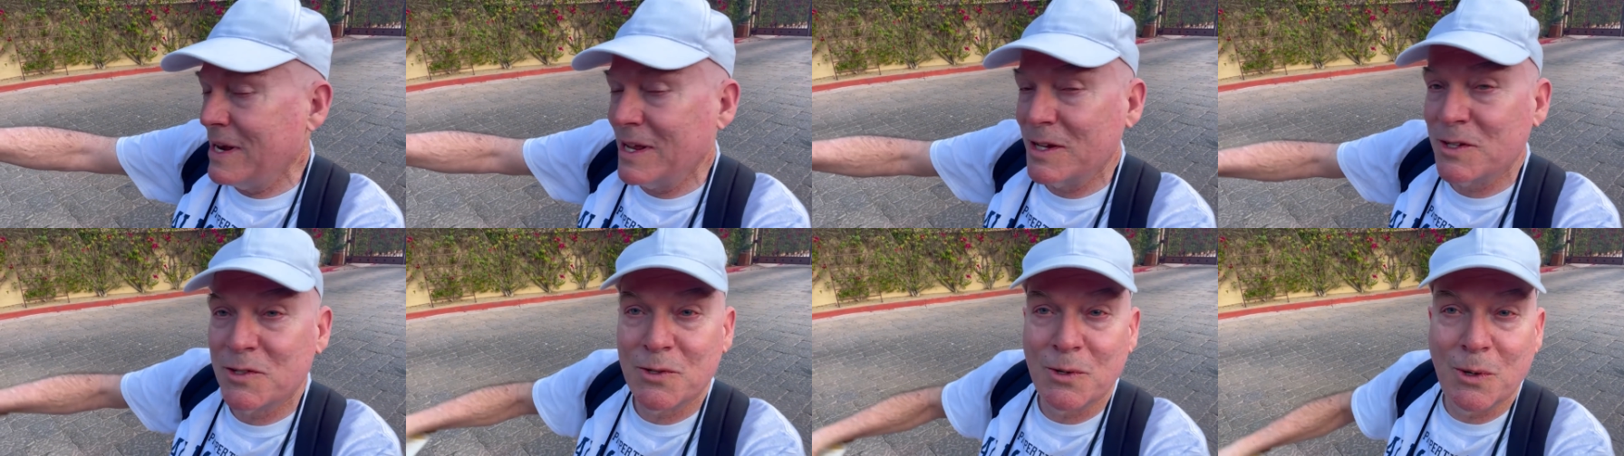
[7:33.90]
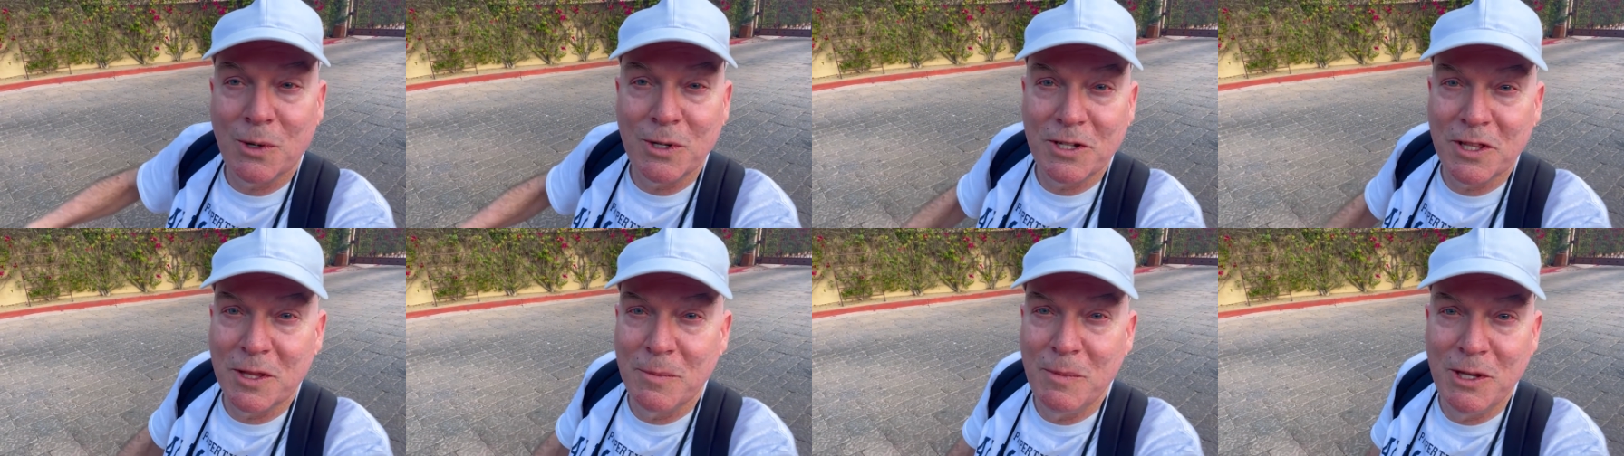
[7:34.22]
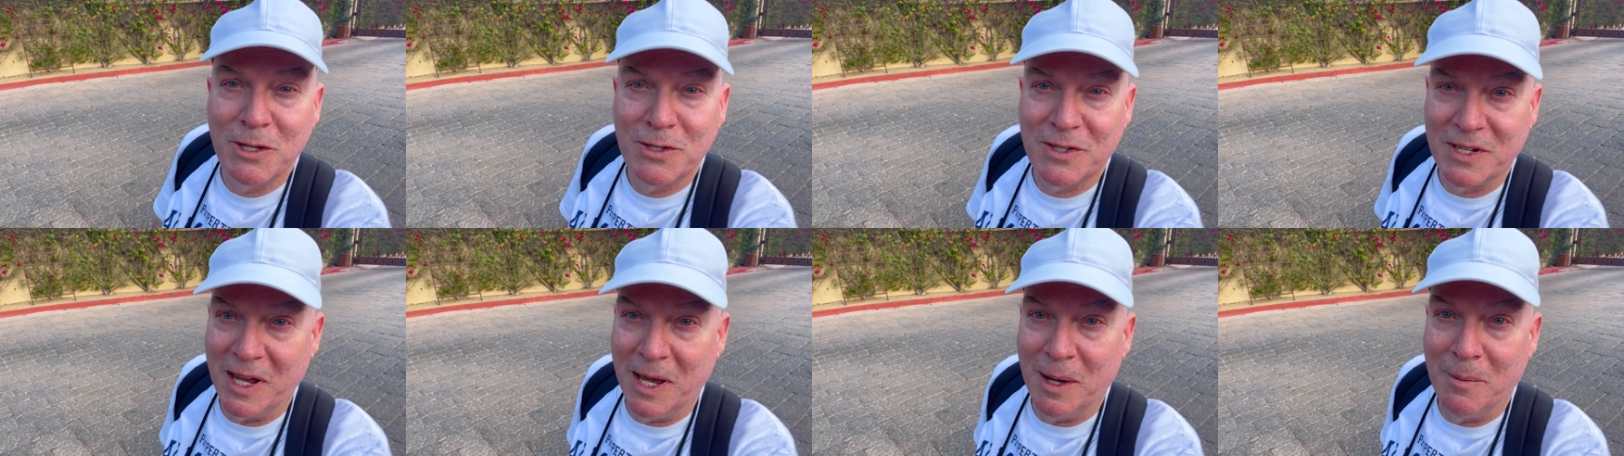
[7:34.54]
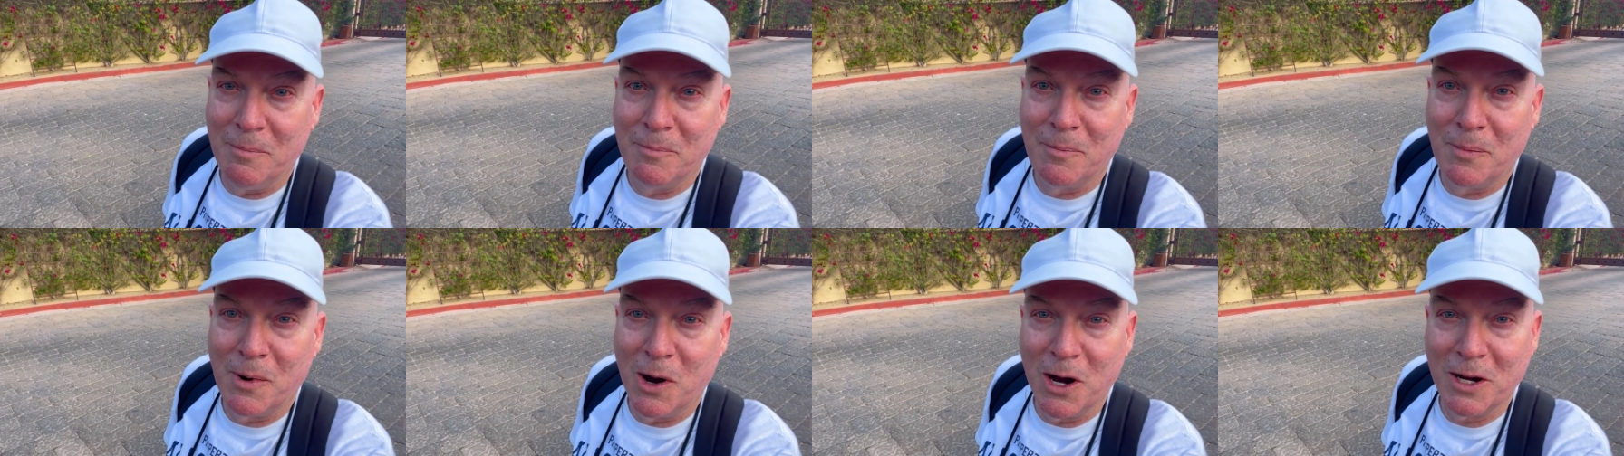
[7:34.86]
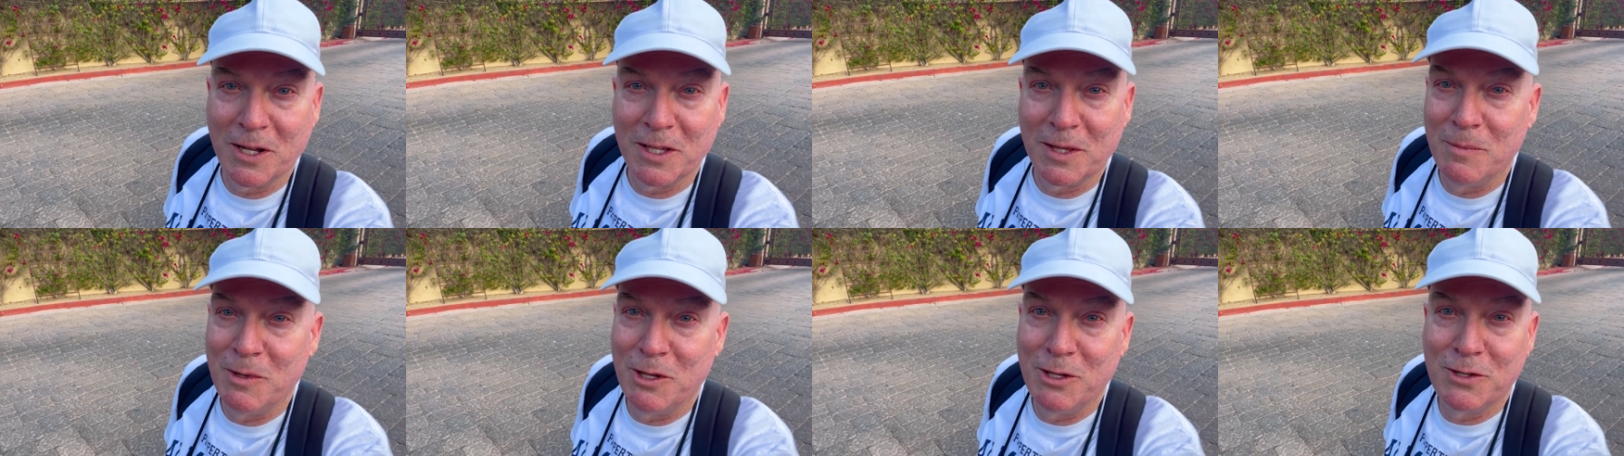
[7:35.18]
next door to the museum.
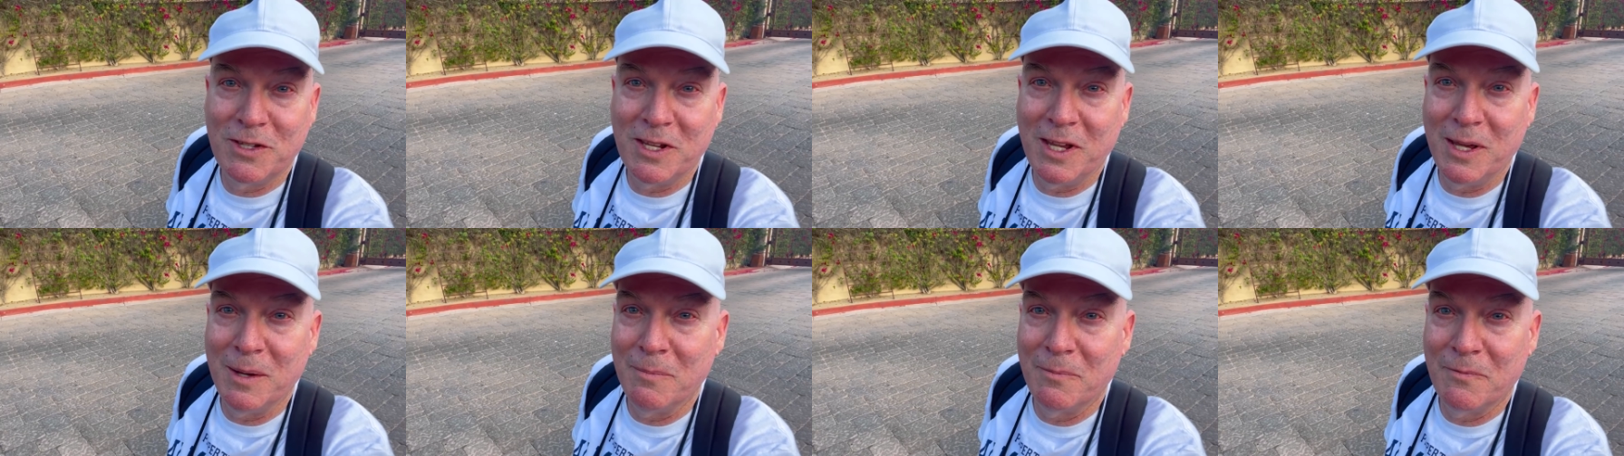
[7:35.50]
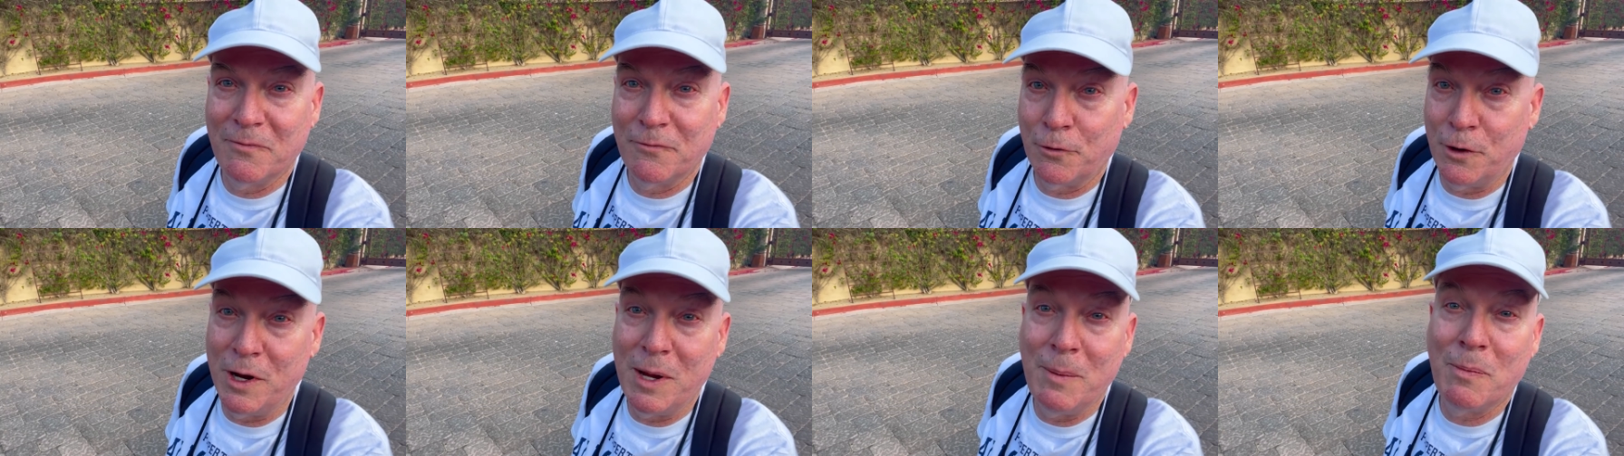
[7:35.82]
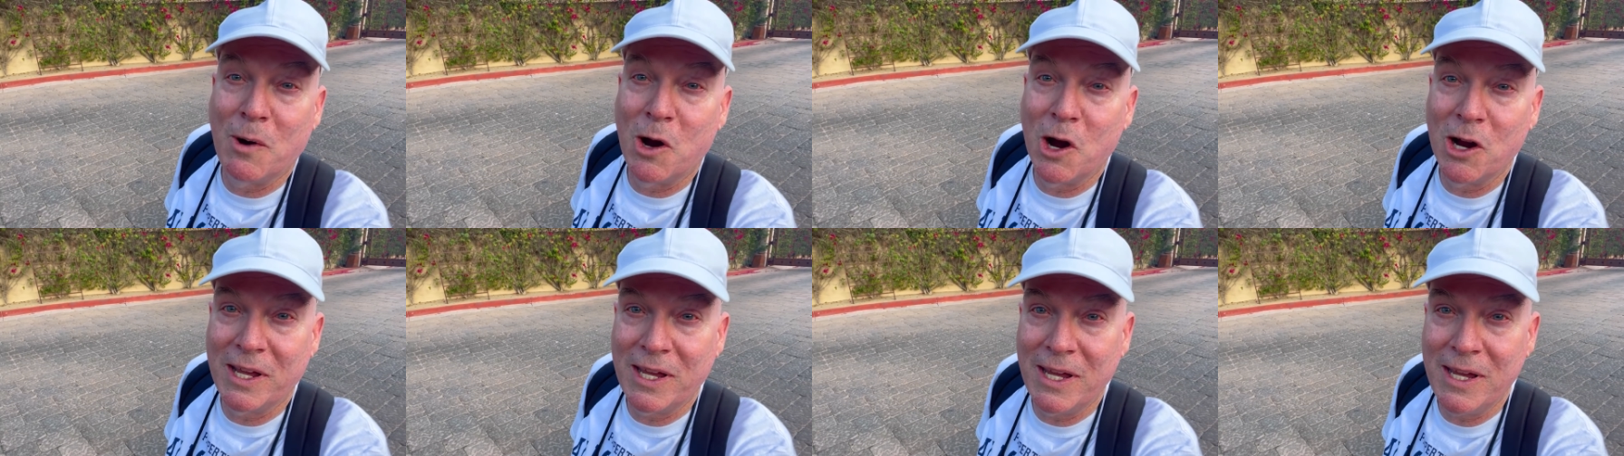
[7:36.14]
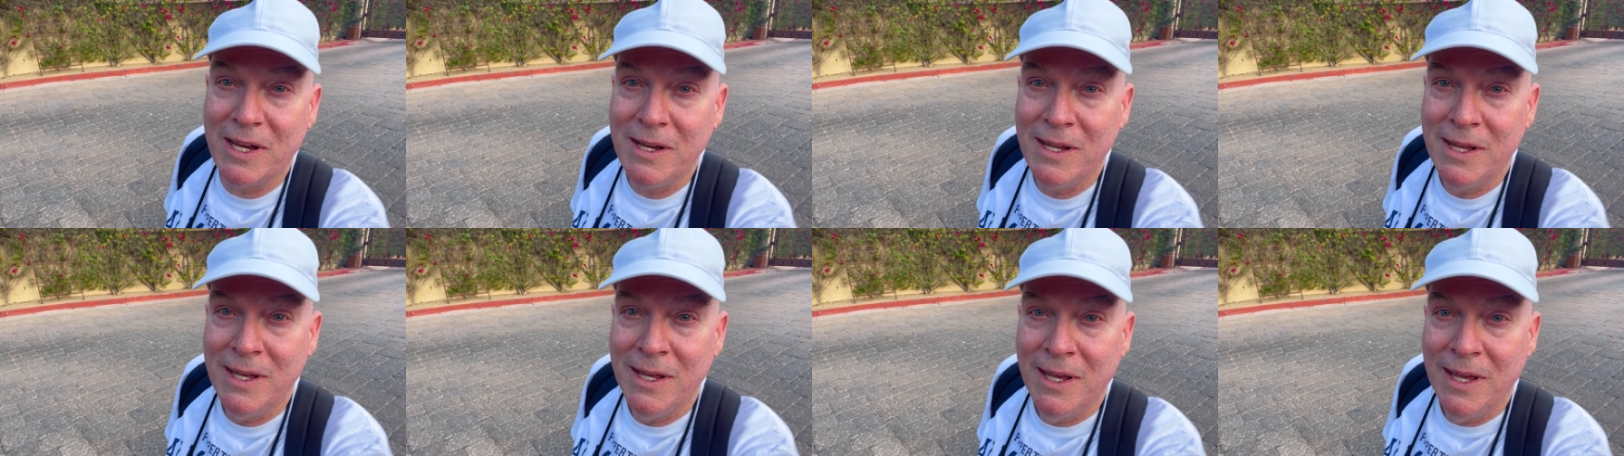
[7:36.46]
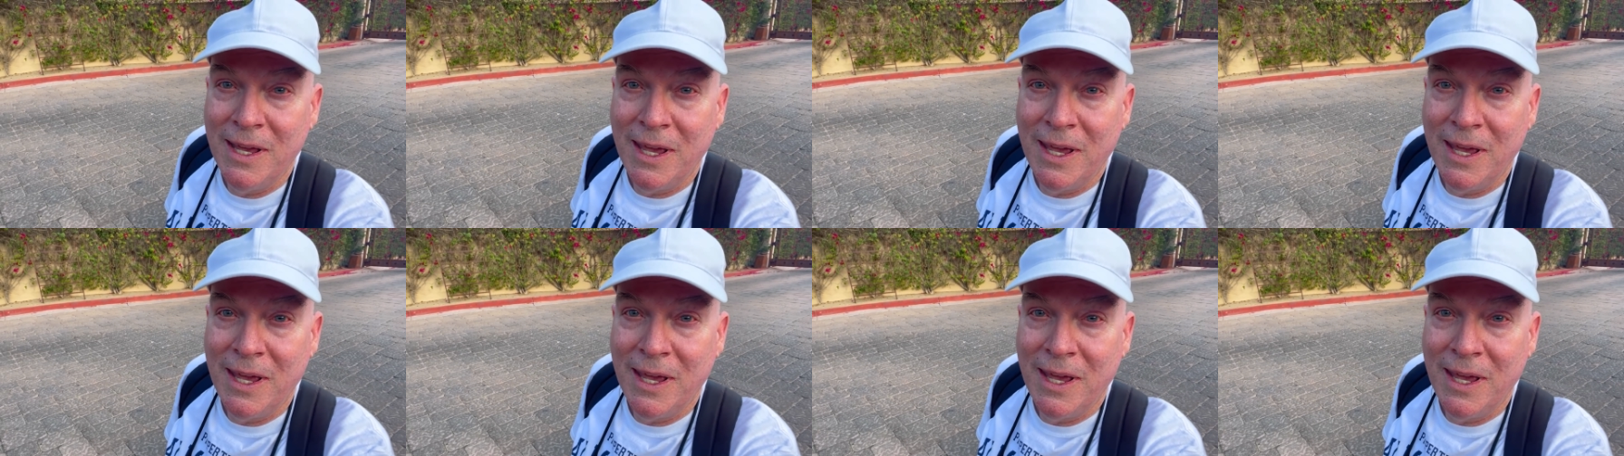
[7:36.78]
Park in the museum, free parking.